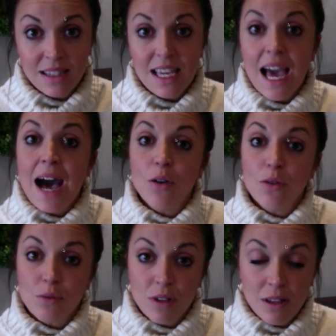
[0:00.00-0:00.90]
The
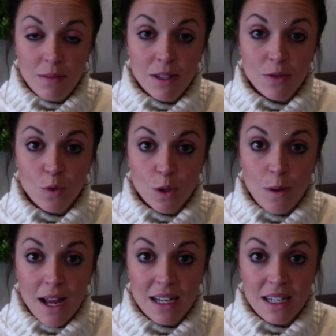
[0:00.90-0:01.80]
algorithm is
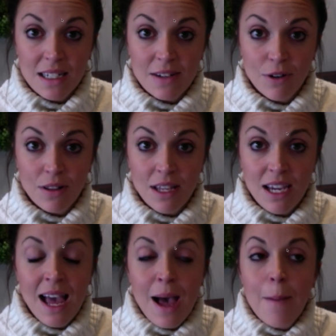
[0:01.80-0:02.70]
responding differently,
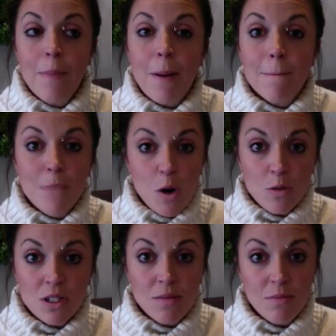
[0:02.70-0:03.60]
but
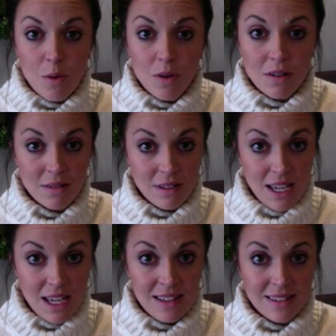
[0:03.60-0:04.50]
most importantly,